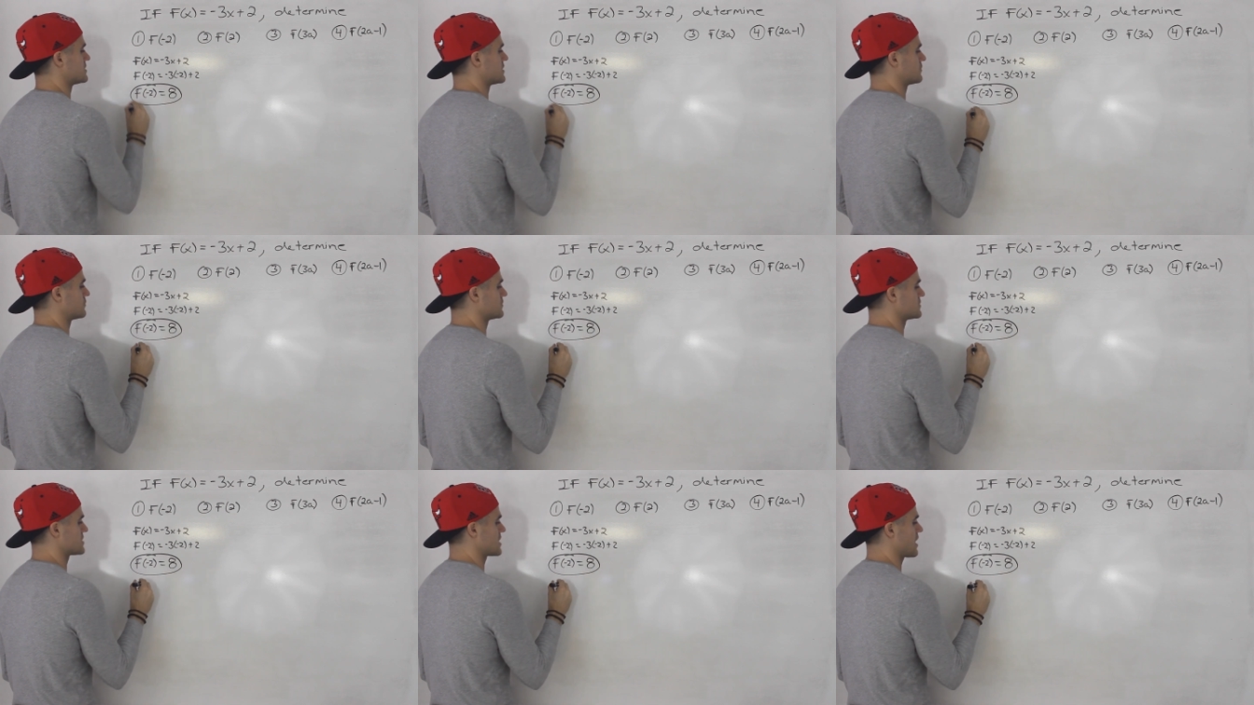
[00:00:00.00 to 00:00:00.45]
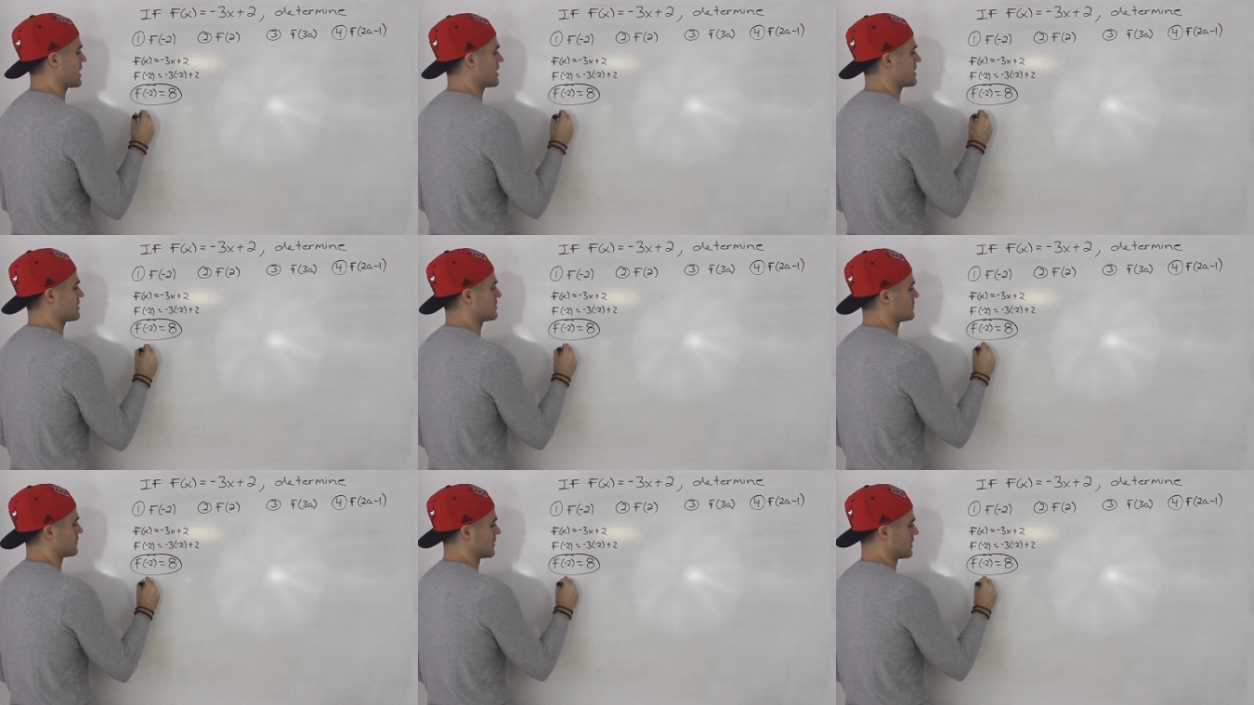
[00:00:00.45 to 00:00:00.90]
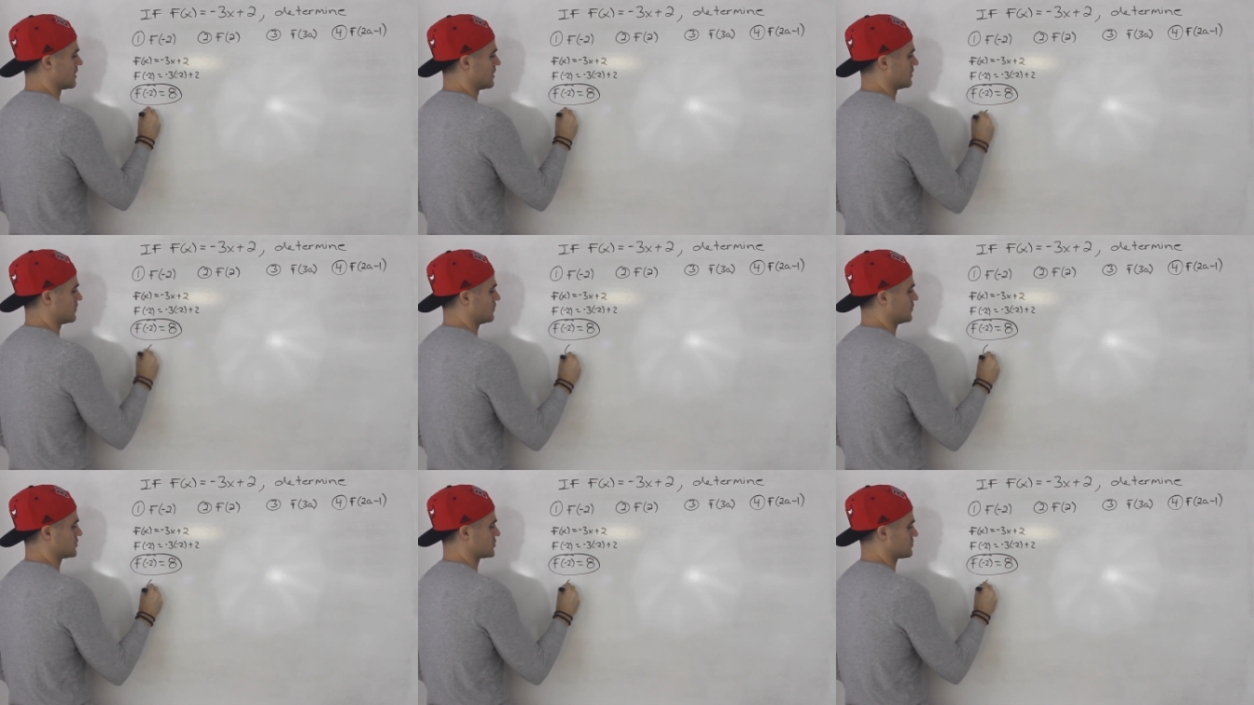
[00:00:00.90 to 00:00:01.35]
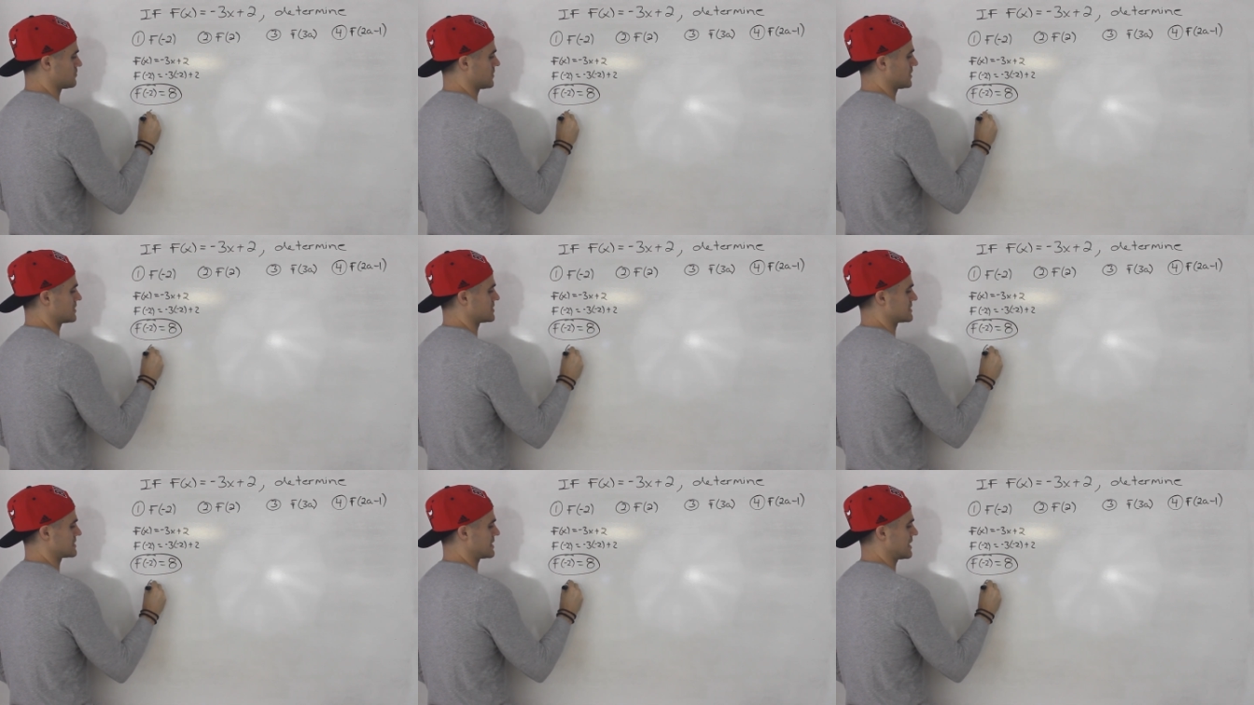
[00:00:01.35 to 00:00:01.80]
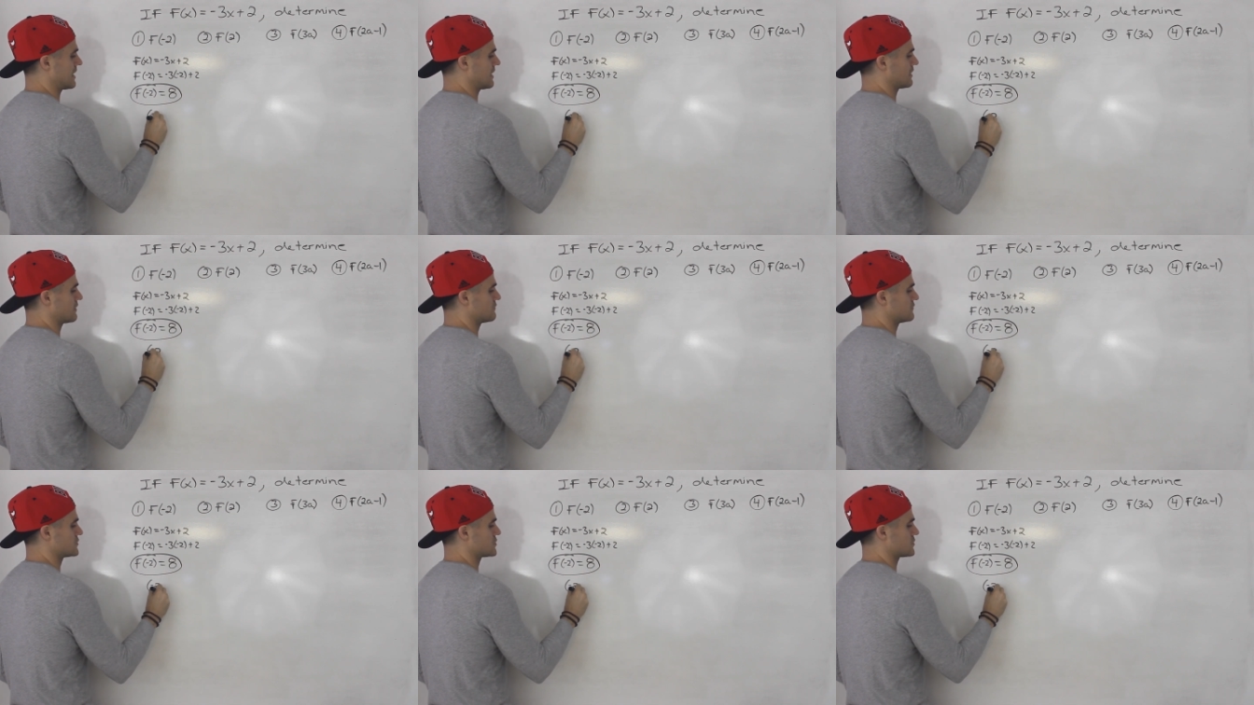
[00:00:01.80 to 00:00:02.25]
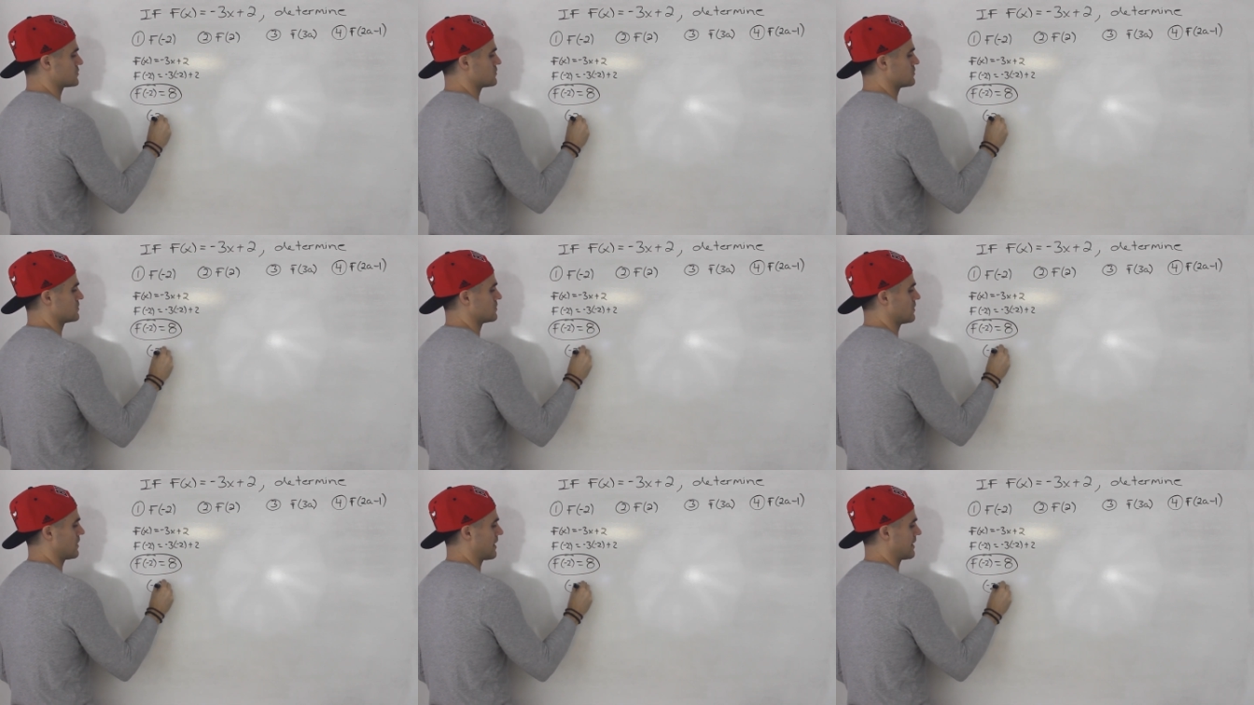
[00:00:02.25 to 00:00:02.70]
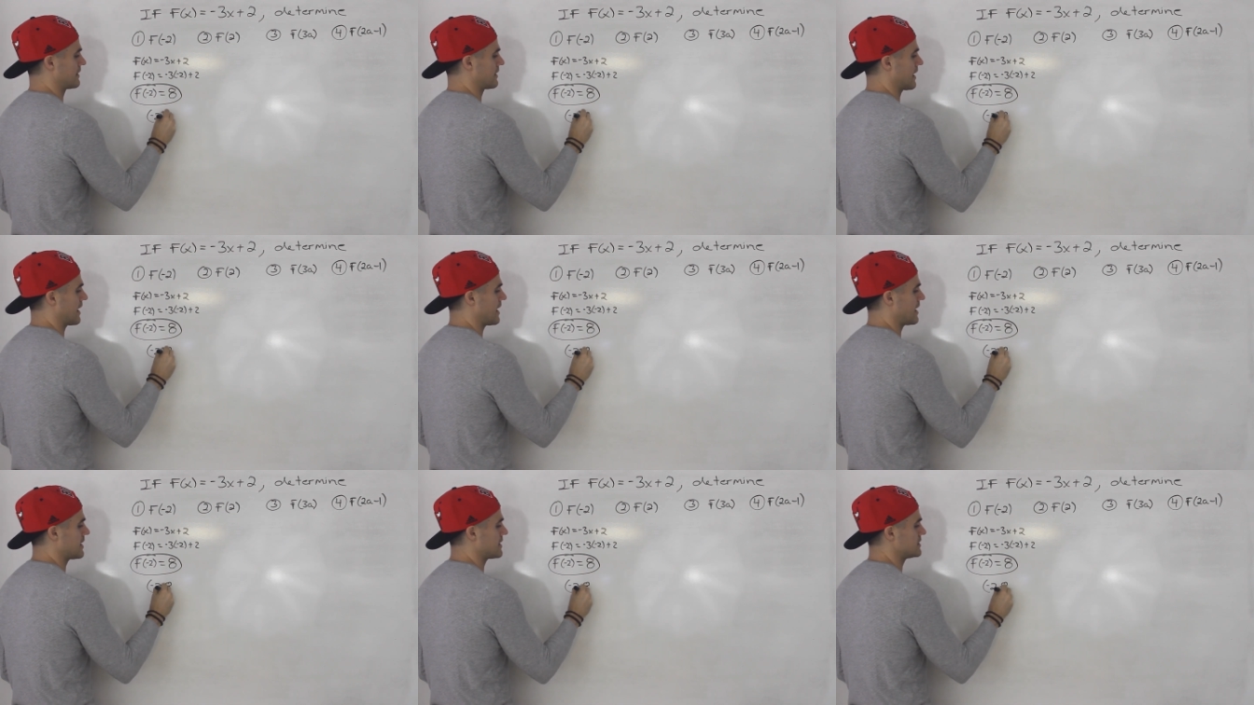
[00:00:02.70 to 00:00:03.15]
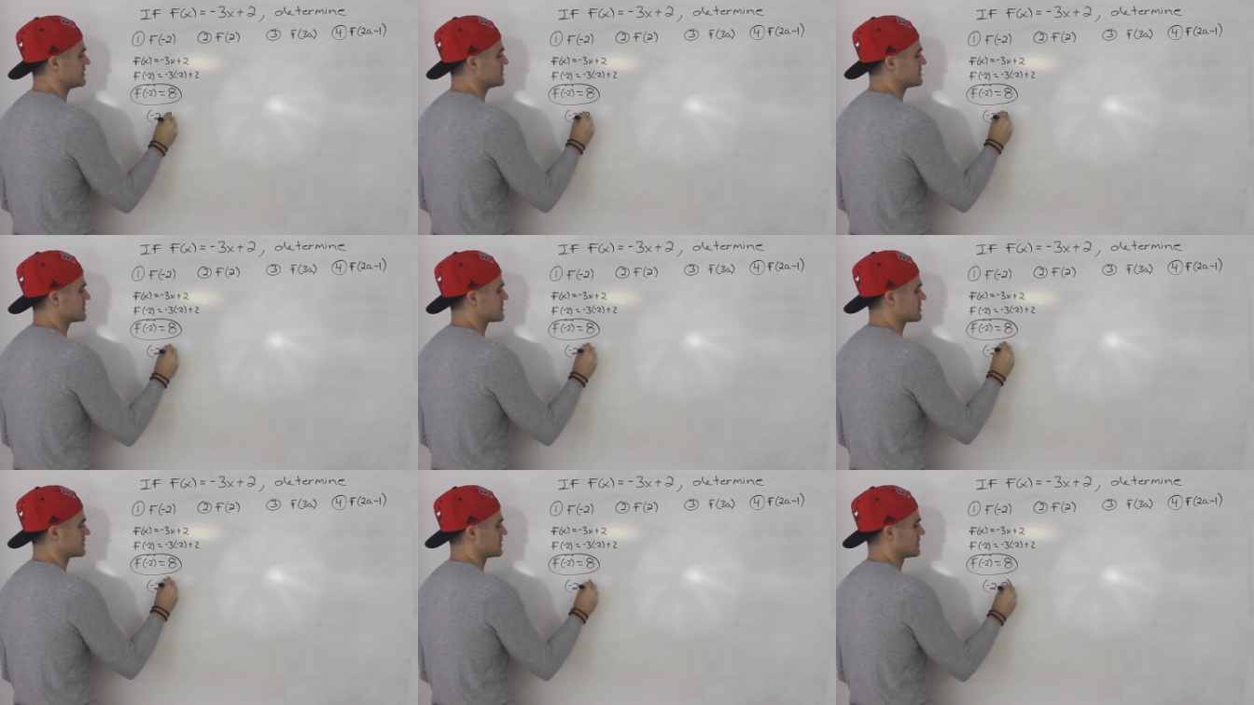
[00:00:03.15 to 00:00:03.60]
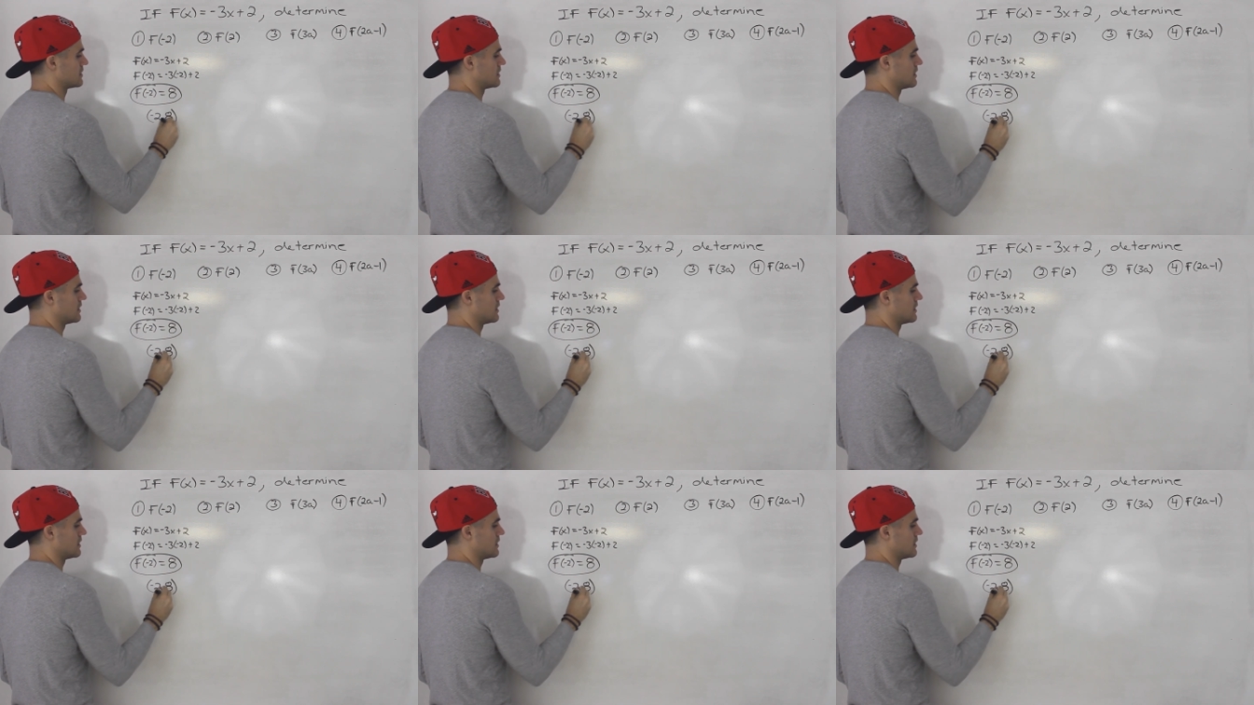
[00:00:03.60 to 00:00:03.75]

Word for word: is equal to 8, which means negative 2 and 8